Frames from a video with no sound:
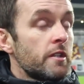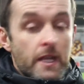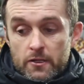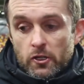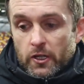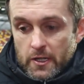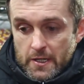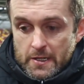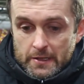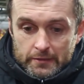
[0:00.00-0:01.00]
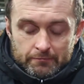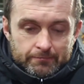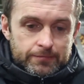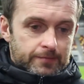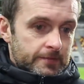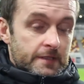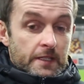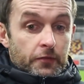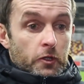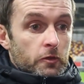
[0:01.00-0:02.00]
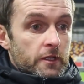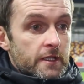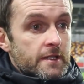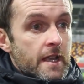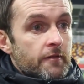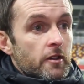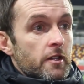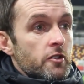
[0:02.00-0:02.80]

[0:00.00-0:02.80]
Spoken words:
And look, it's difficult at this level.